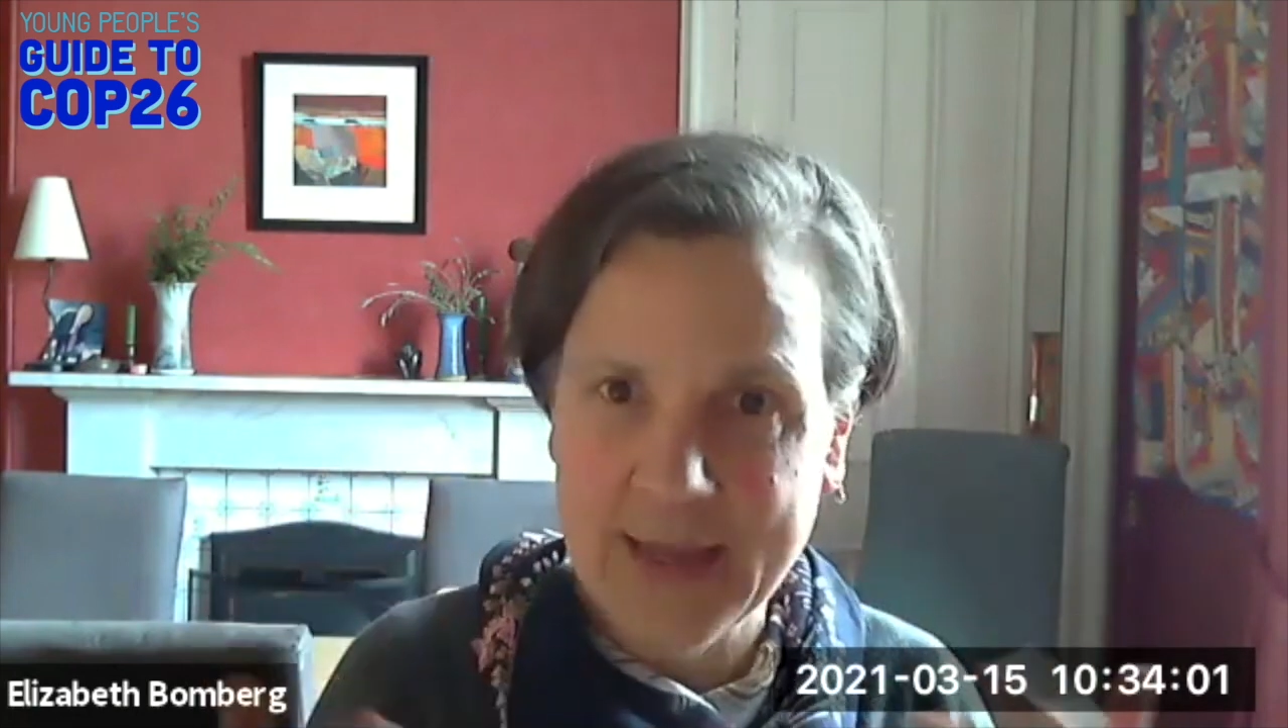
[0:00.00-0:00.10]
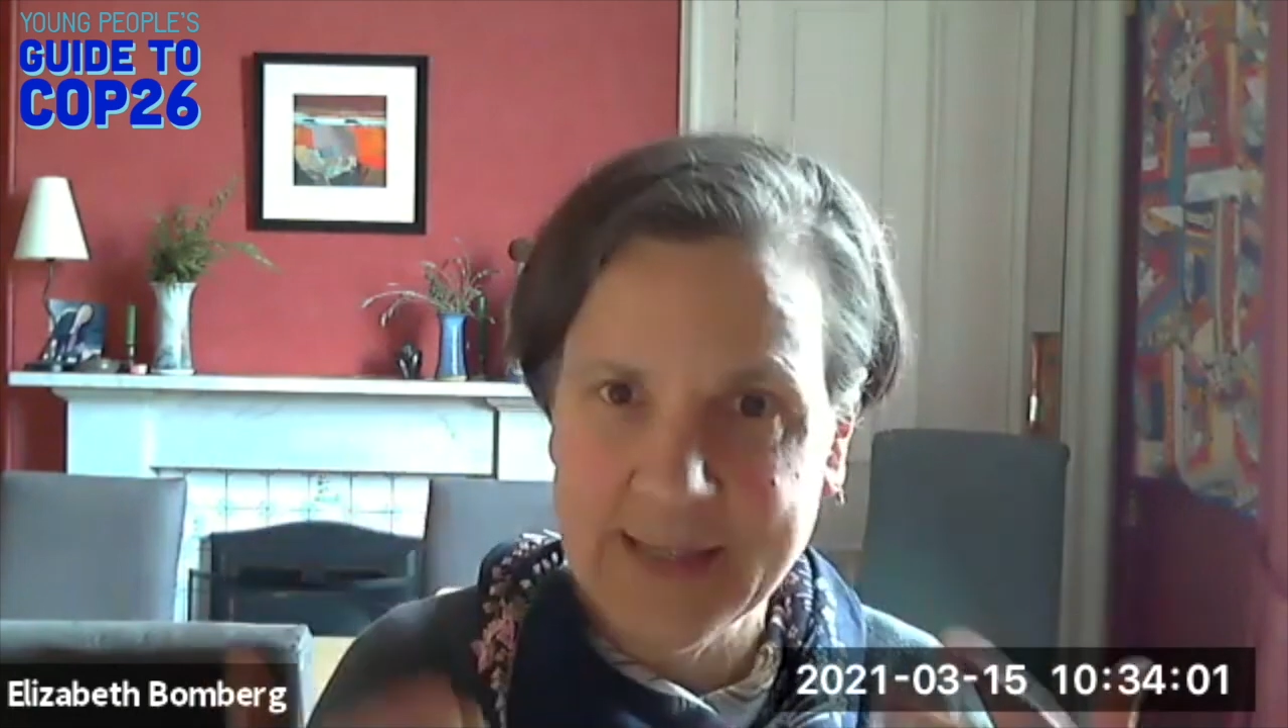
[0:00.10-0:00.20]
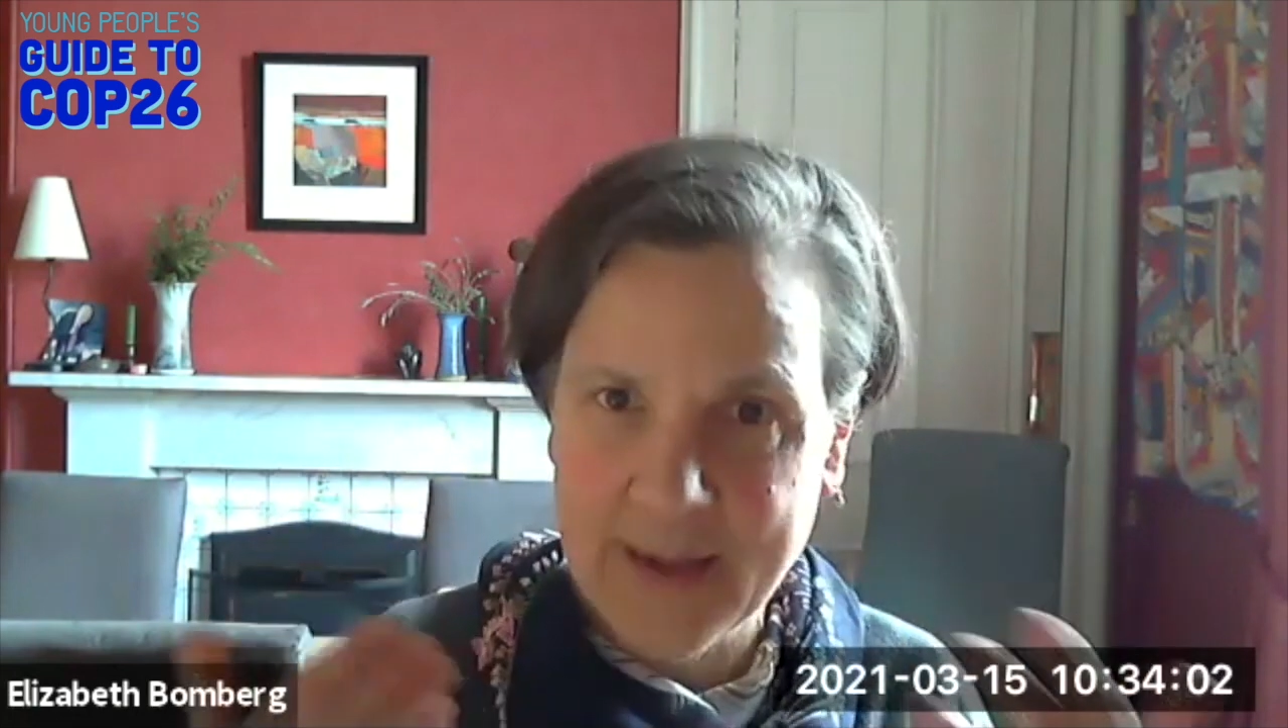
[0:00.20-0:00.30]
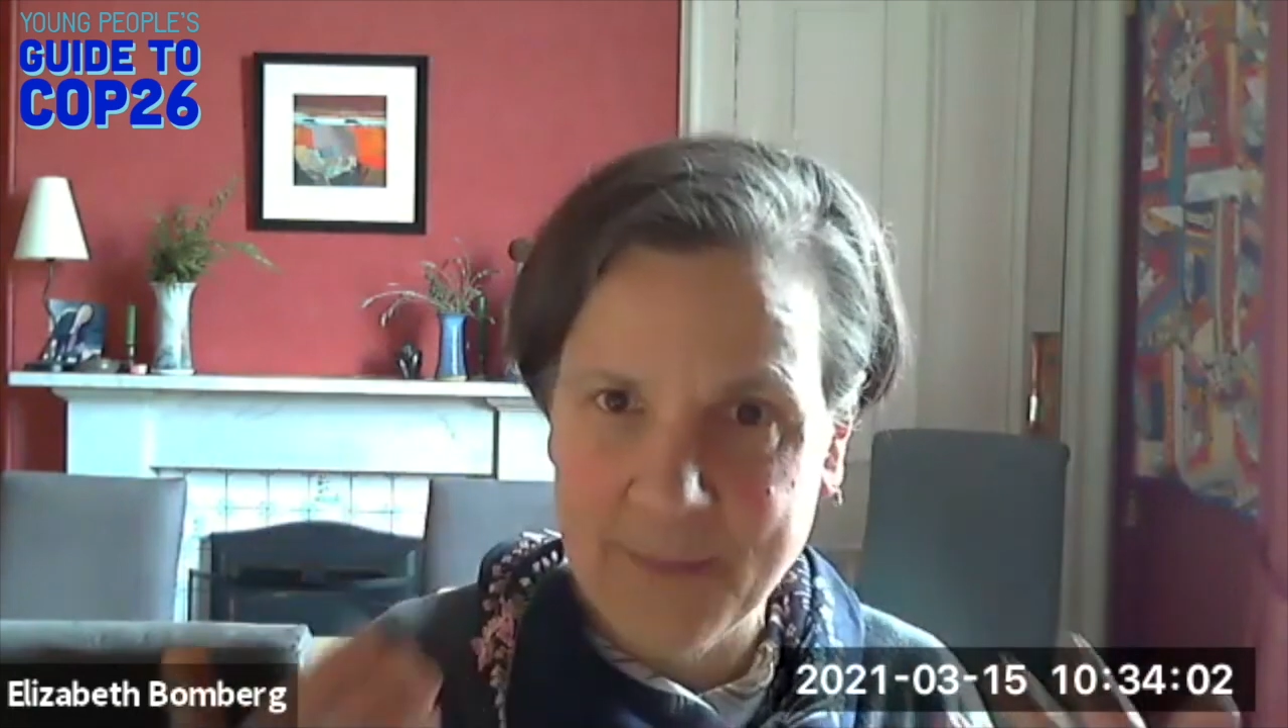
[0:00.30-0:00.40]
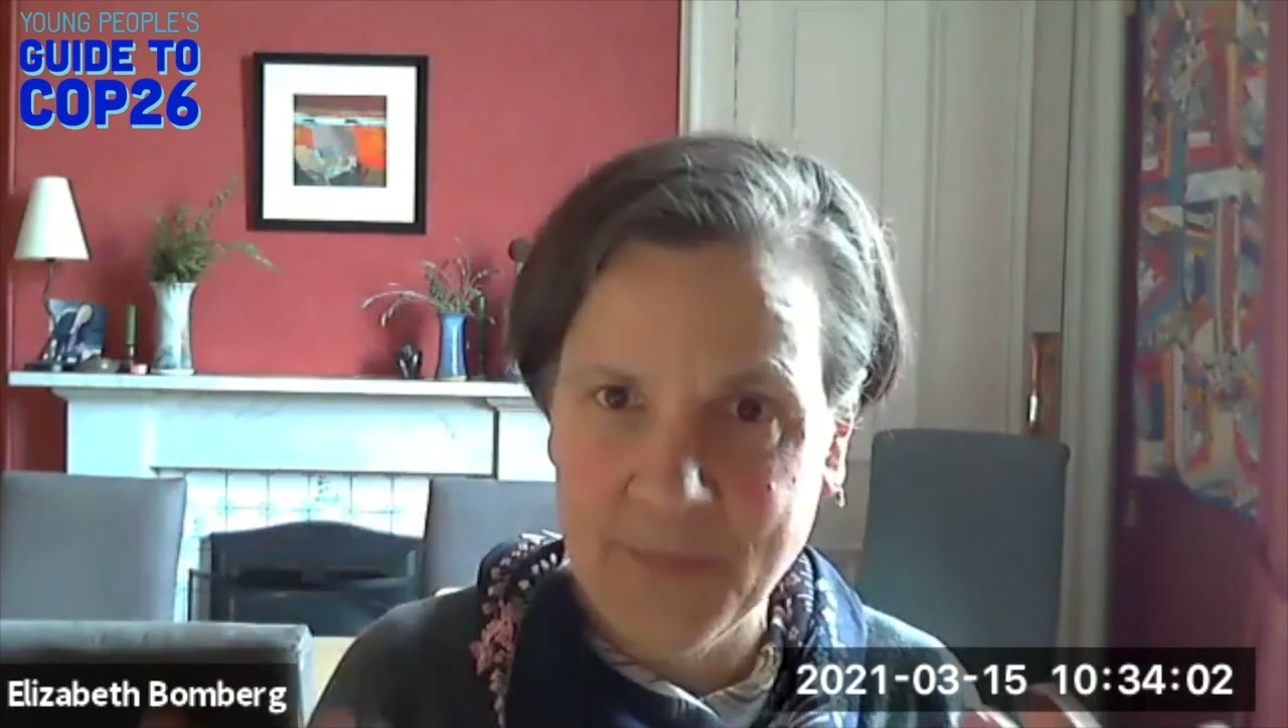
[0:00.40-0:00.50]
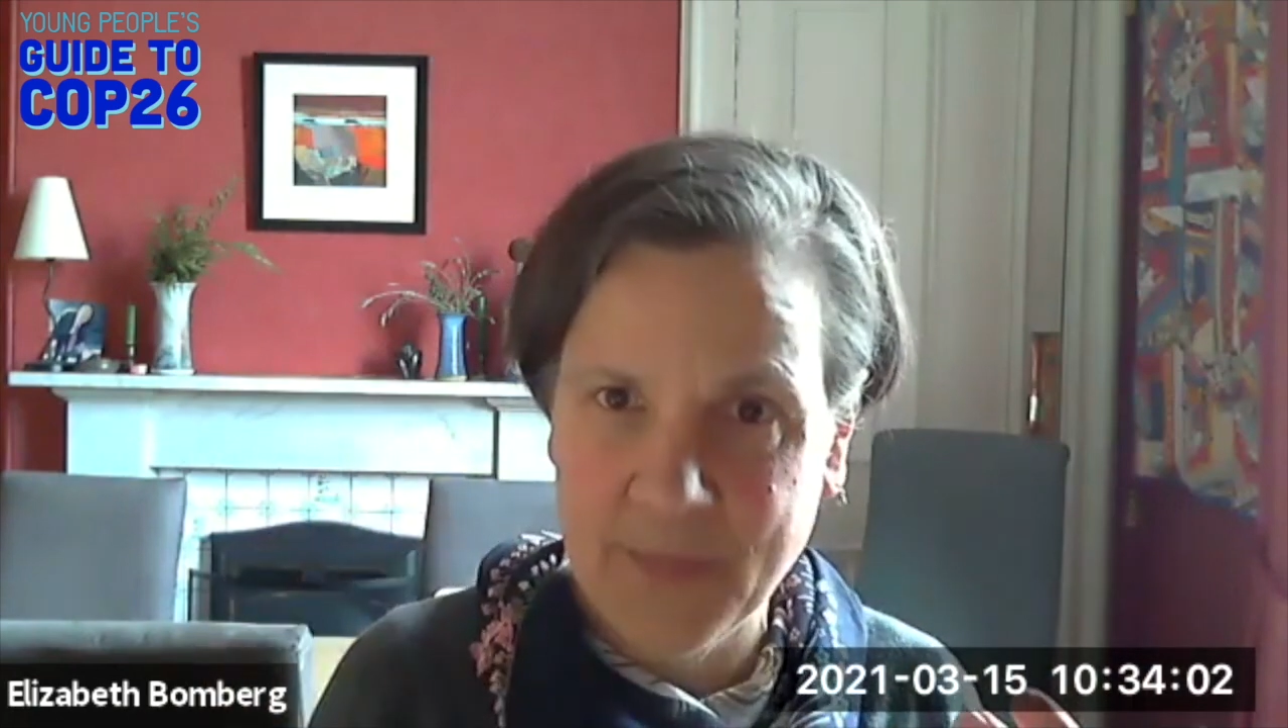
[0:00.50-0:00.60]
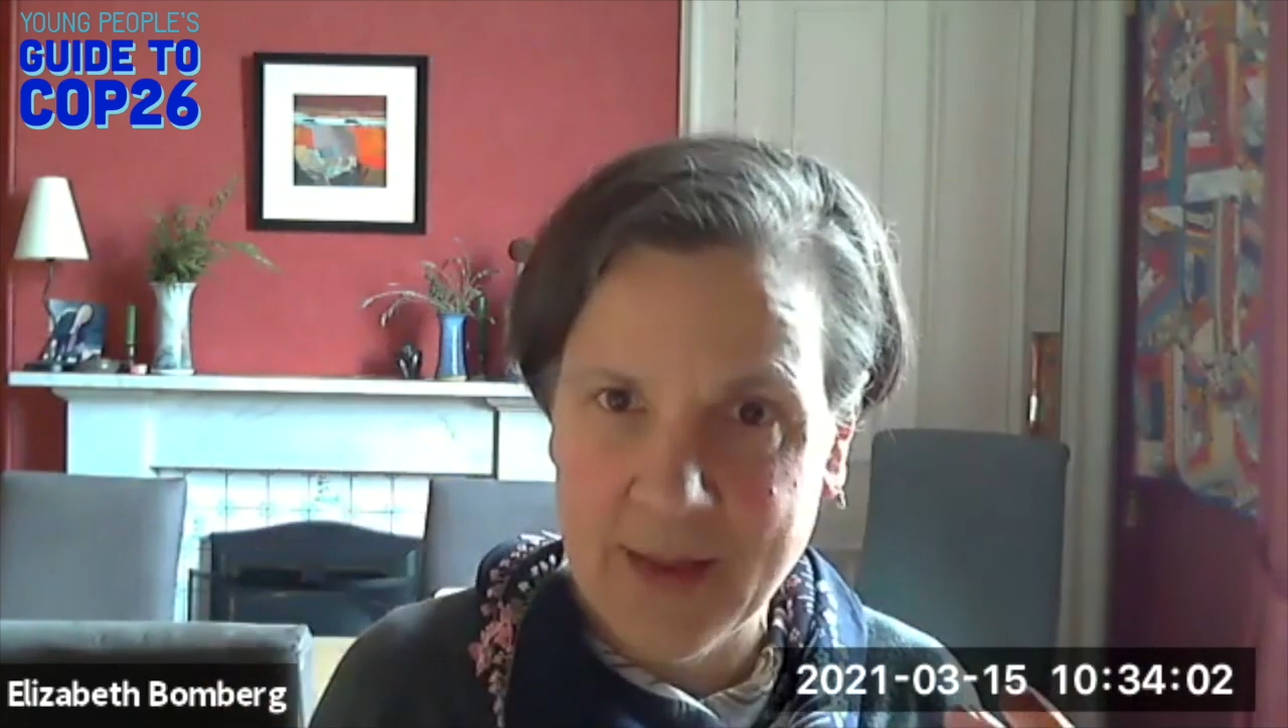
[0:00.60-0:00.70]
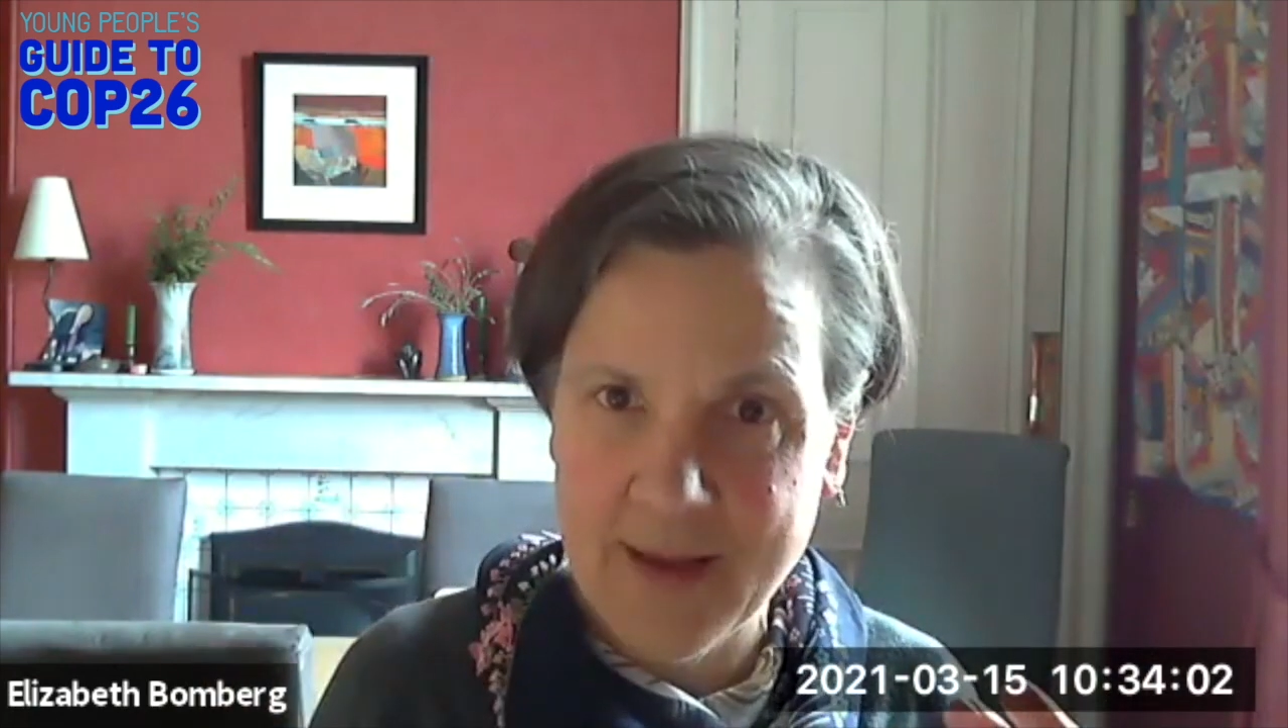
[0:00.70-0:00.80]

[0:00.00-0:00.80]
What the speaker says: some